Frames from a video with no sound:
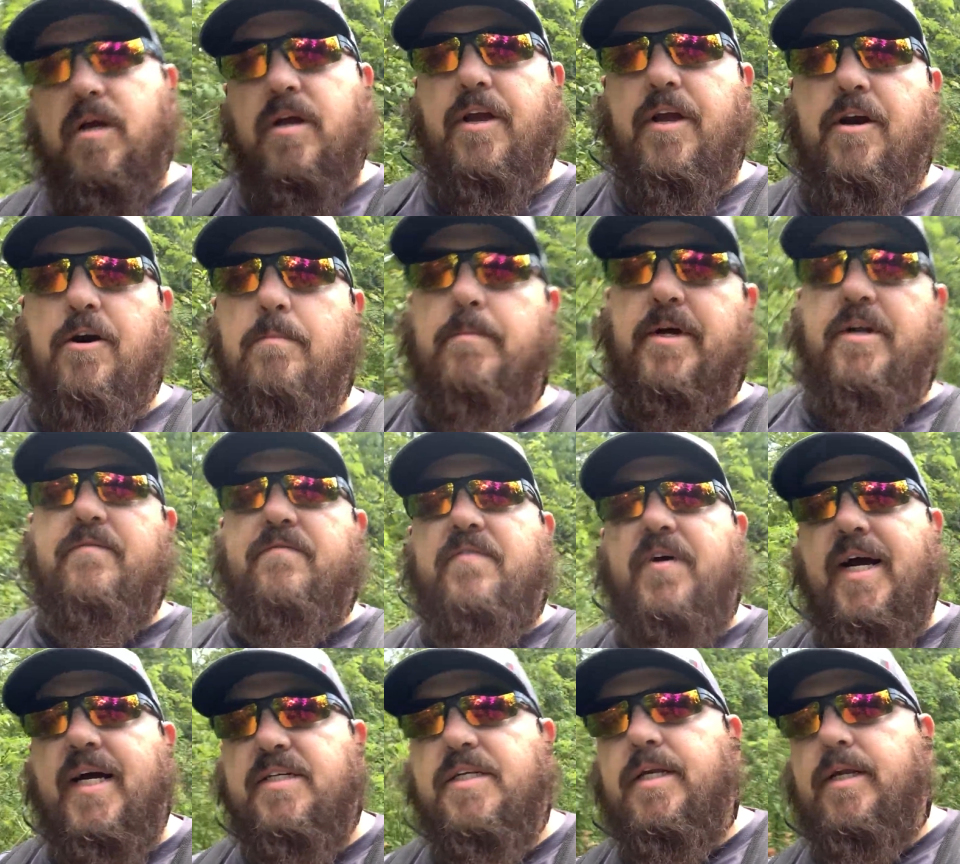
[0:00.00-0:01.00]
intermittent
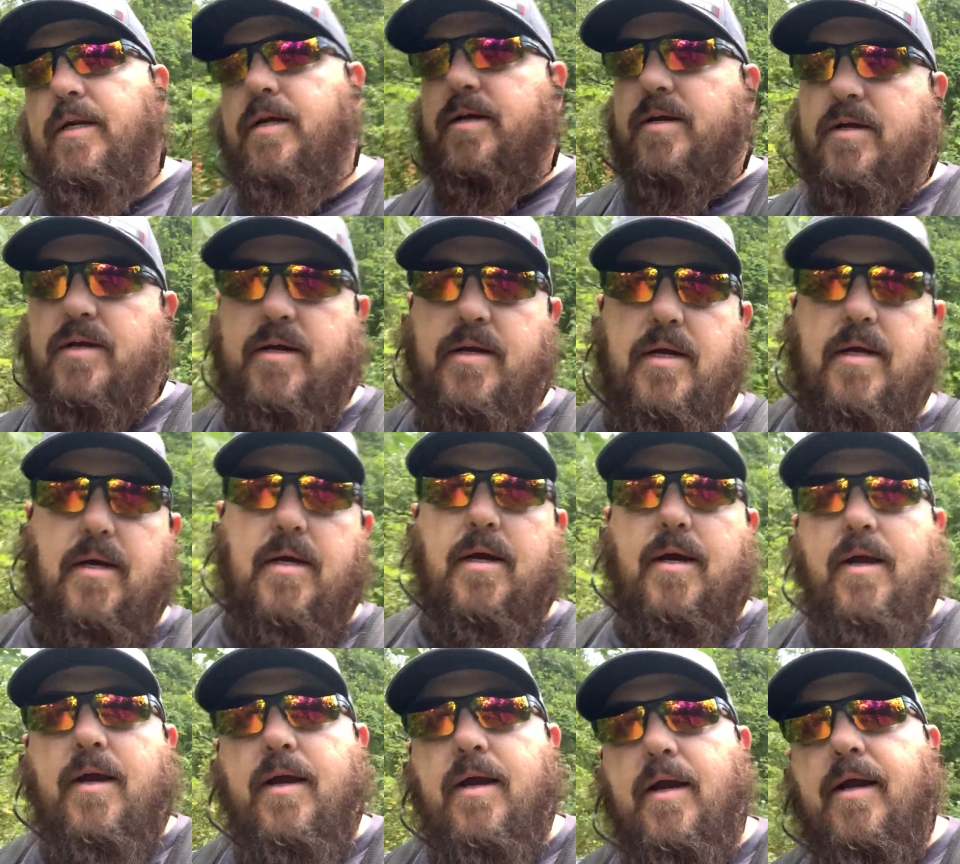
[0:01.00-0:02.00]
fasting.
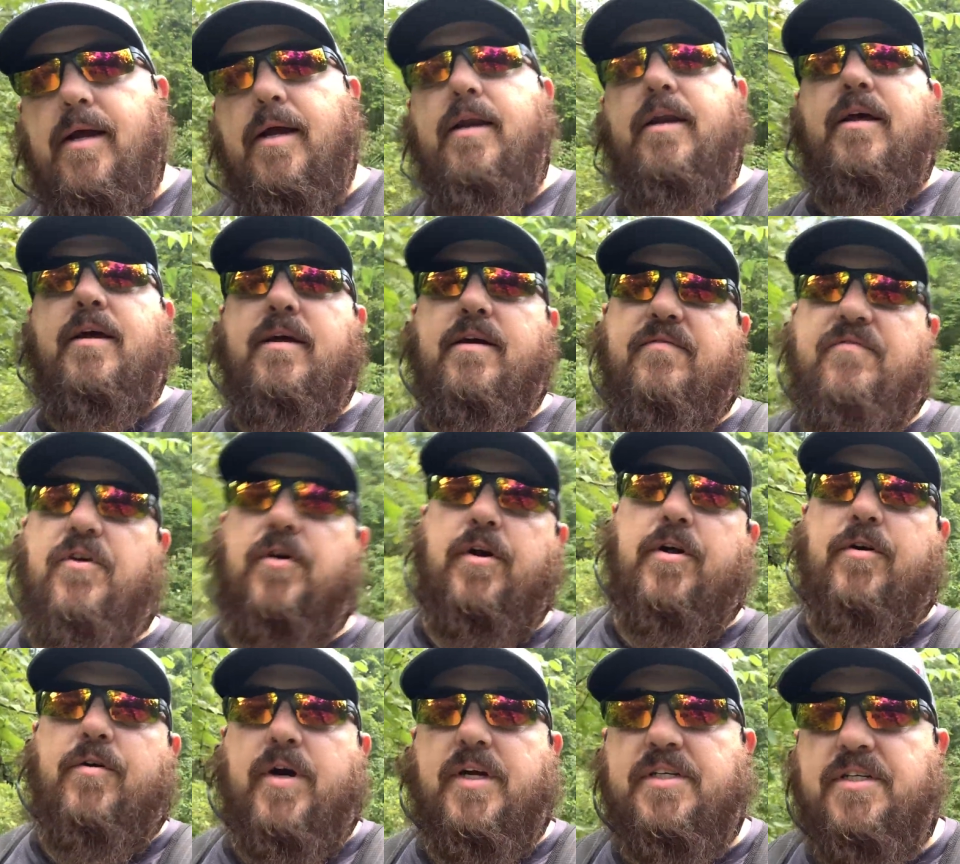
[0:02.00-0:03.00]
And if you're
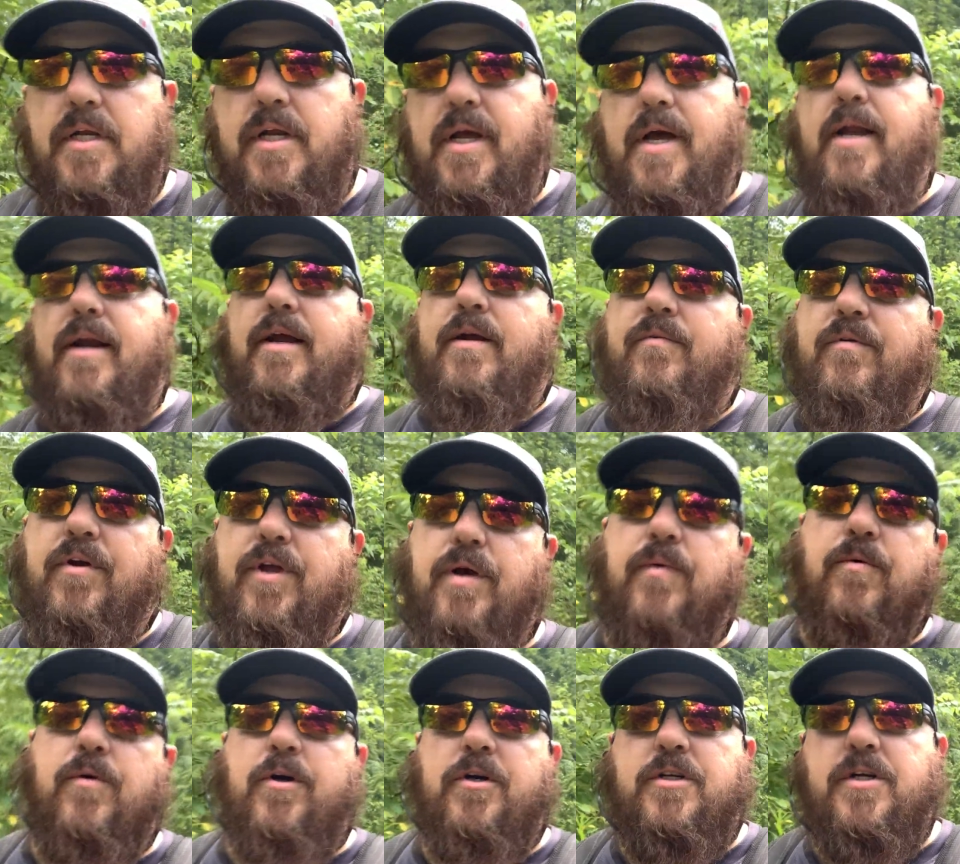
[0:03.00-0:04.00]
interested in that, it really
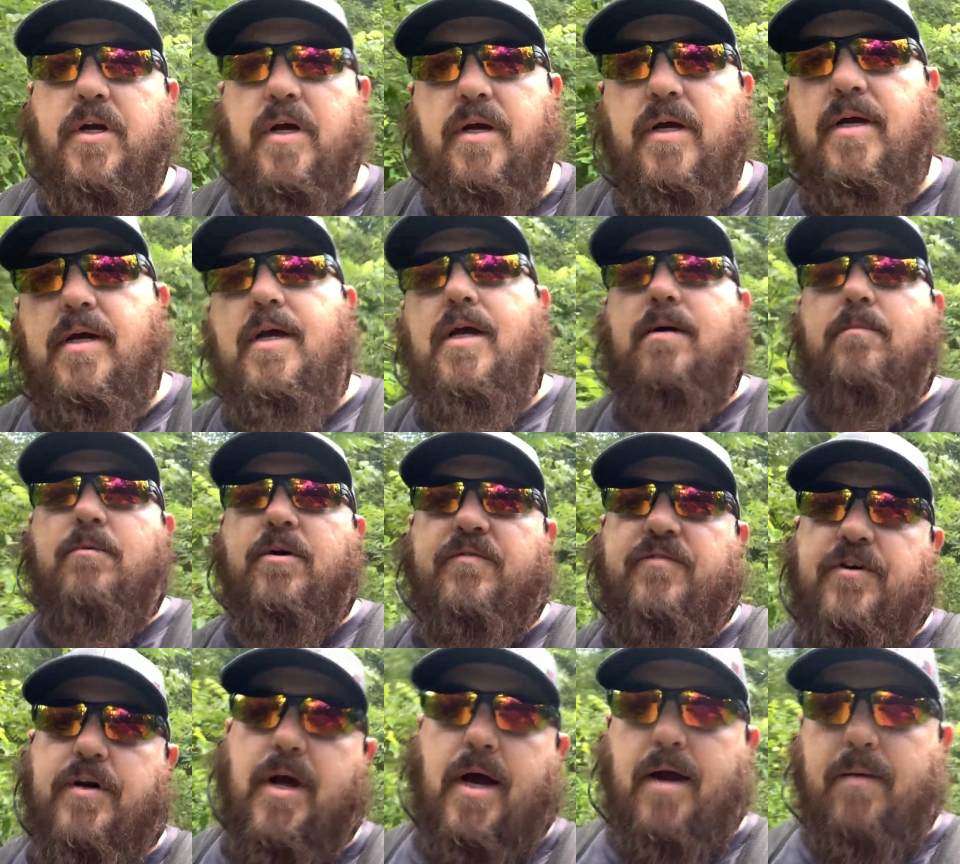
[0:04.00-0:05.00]
works. But if
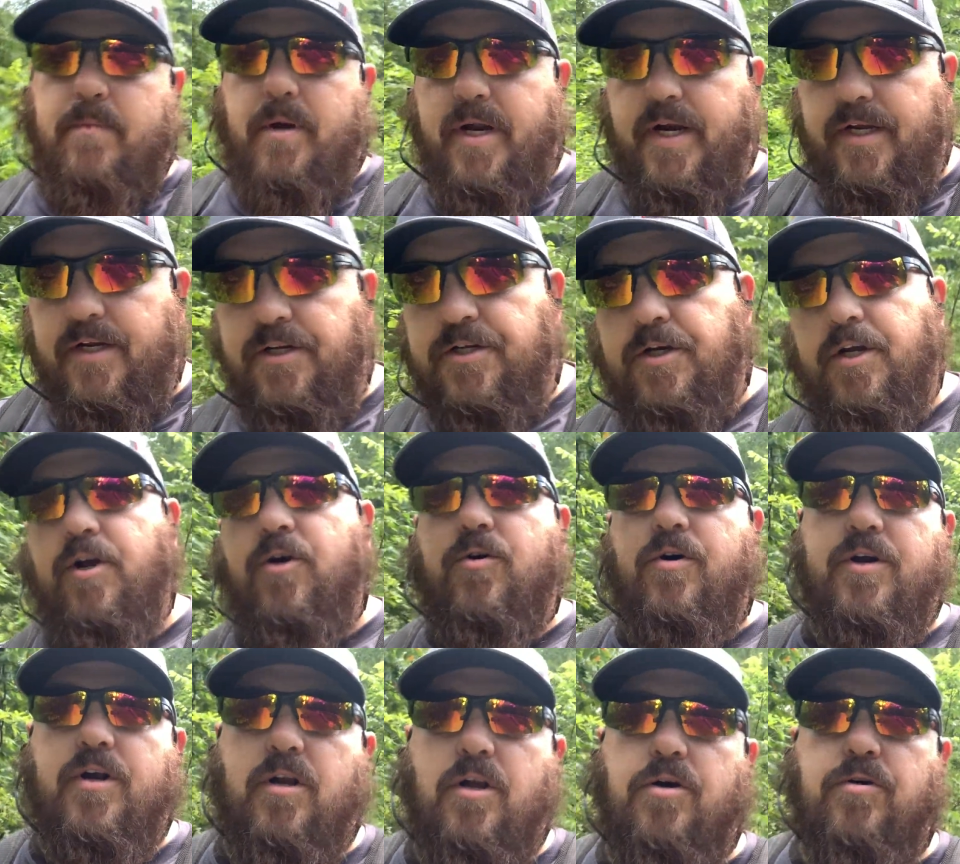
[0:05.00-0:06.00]
you're diabetic, you should go
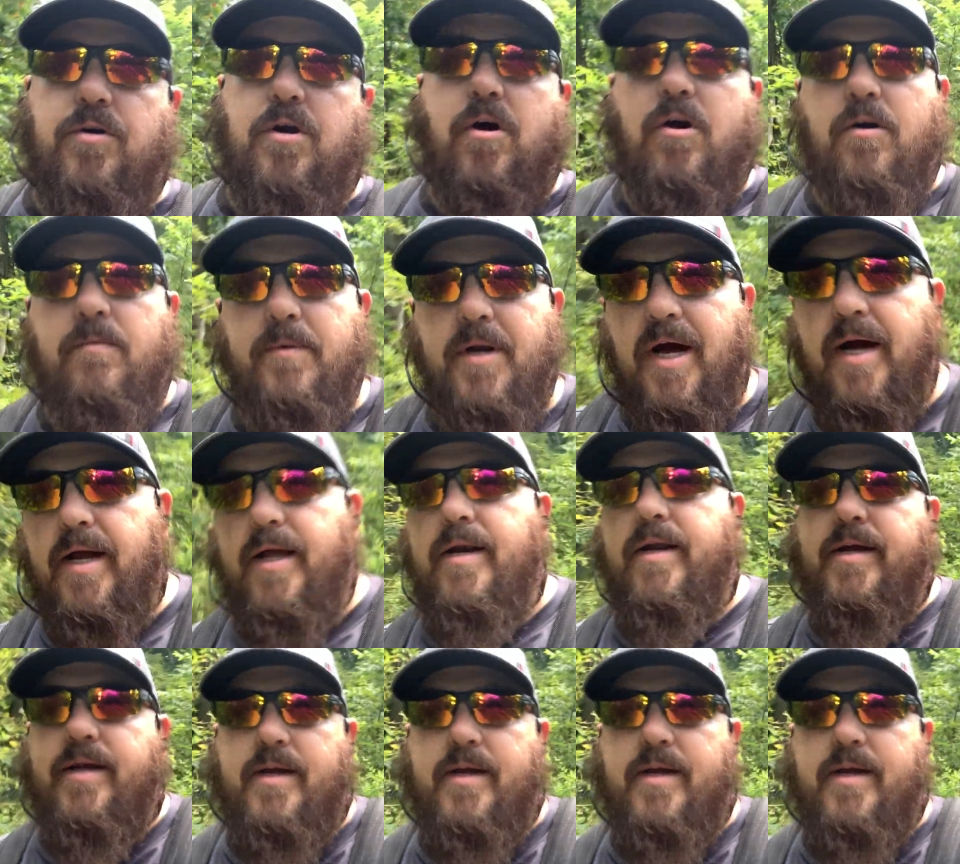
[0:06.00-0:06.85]
on a low carb diet.